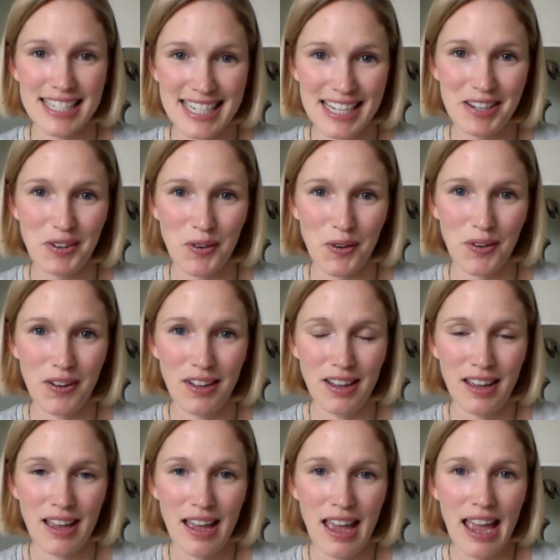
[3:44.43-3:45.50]
deal.
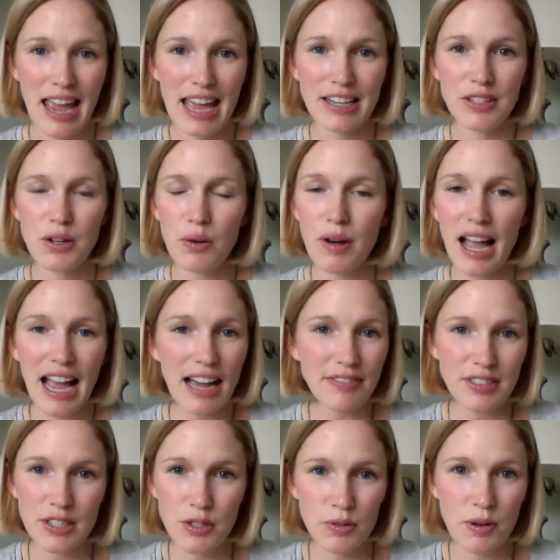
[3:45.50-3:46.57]
And you don't
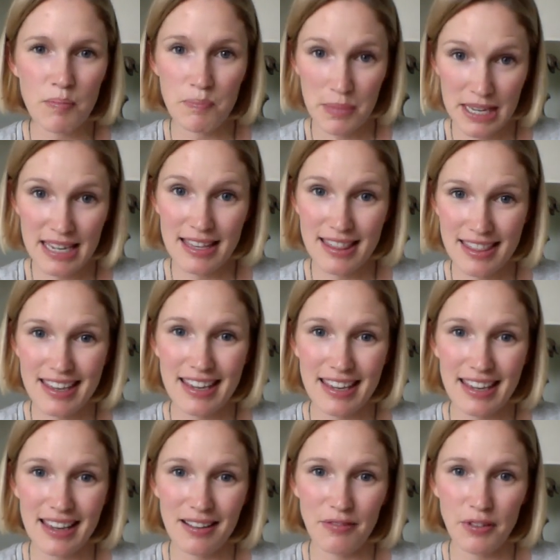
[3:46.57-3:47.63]
have to do a big
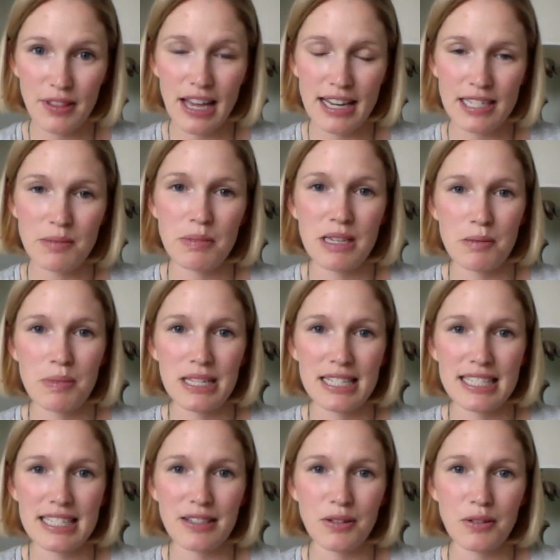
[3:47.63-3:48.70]
thing for that to be a big
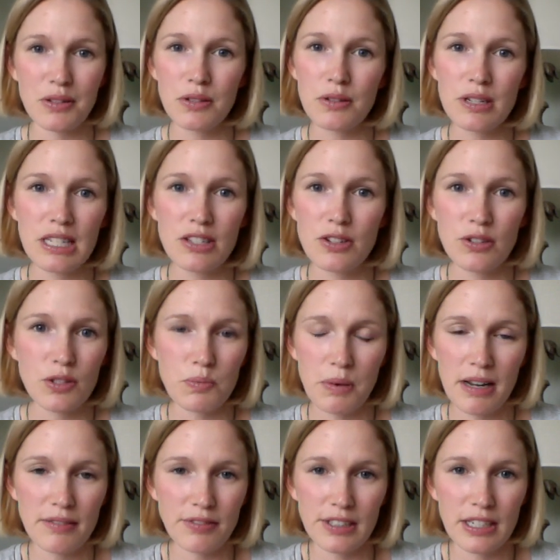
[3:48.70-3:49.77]
deal. You can choose
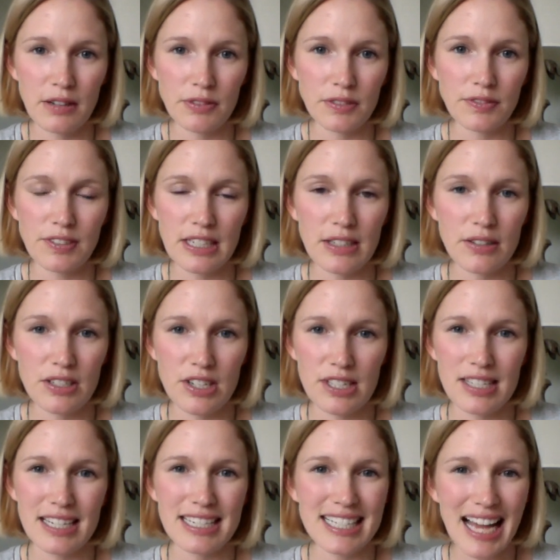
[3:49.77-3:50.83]
bravery over fear in
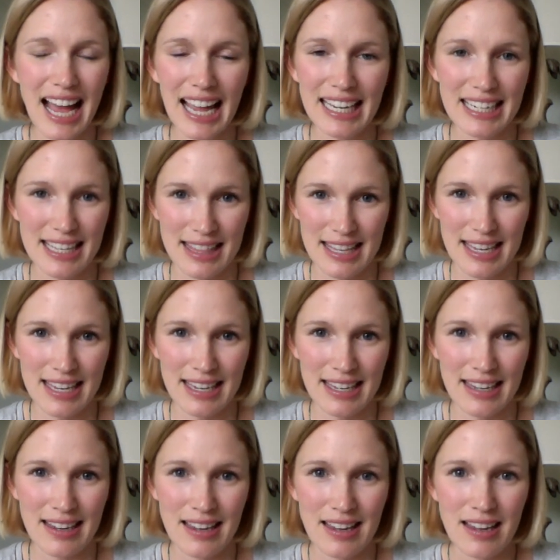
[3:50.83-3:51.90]
just a tiny thing.
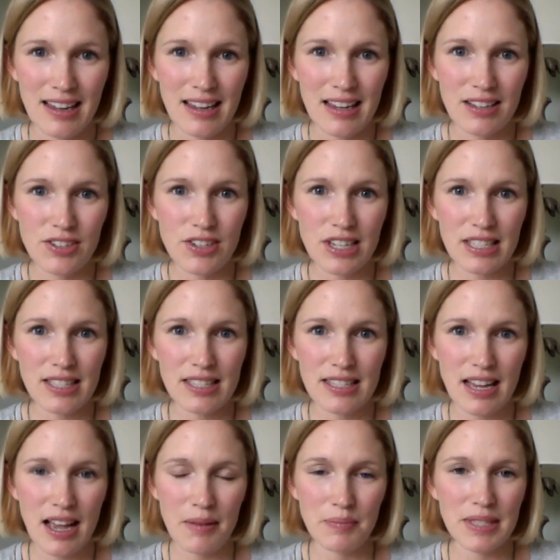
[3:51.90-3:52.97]
Just
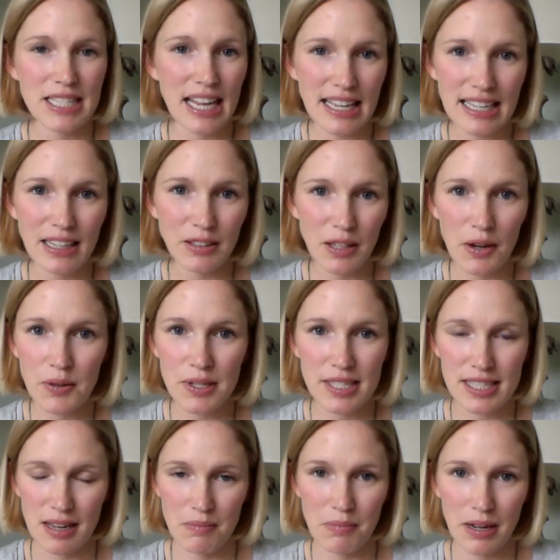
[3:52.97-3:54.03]
saying hello to
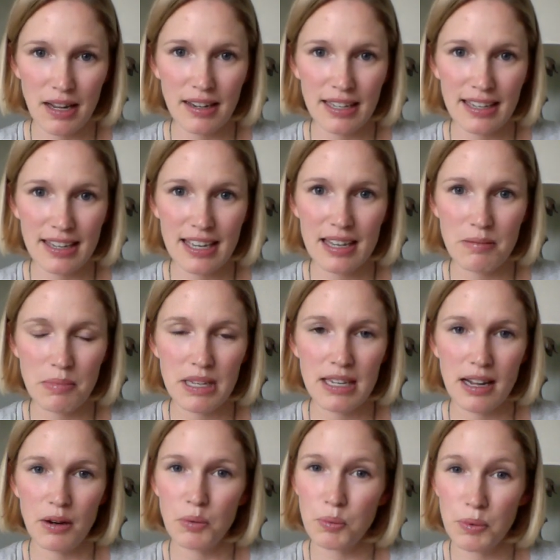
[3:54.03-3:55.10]
somebody can
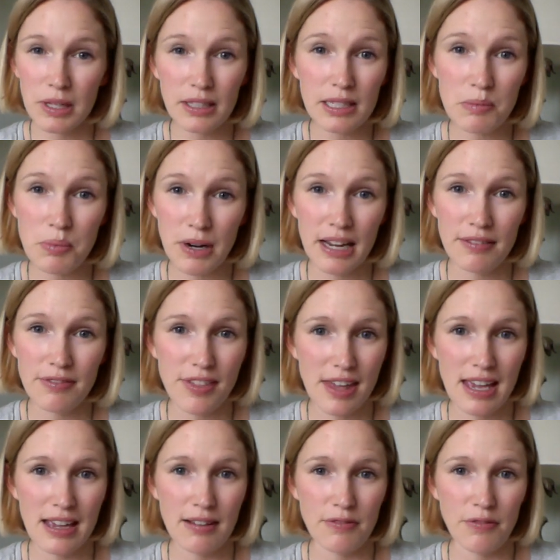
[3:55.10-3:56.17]
be a really brave
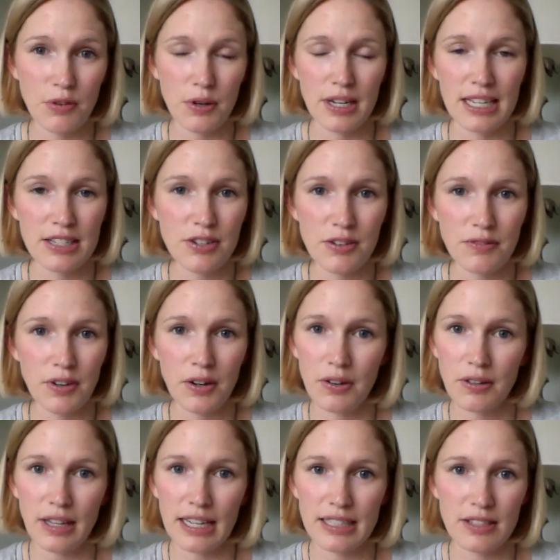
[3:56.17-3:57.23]
thing for an
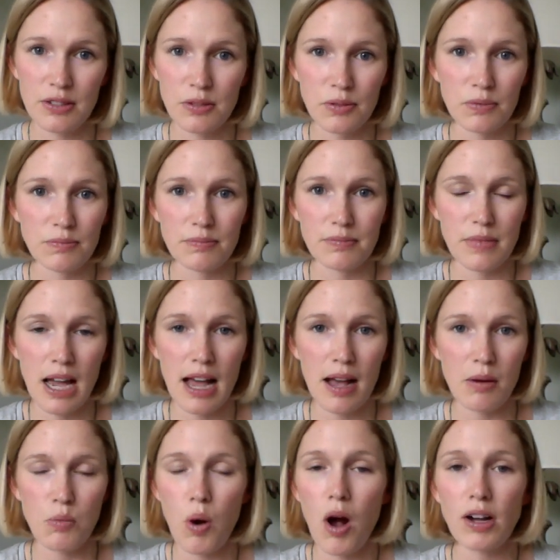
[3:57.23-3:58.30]
introvert, like to
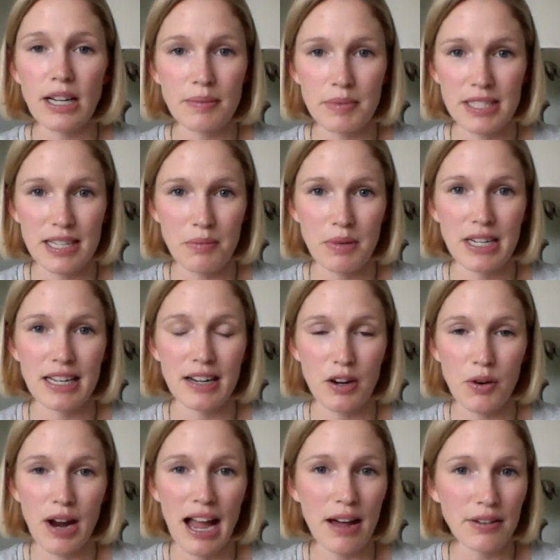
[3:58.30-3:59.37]
walk up to someone in a
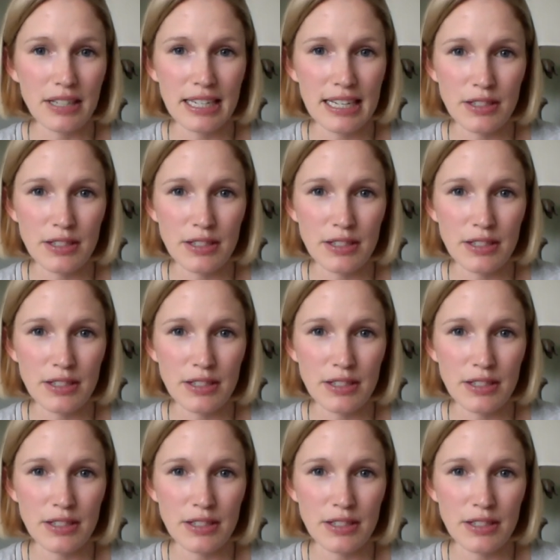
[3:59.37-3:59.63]
crowd and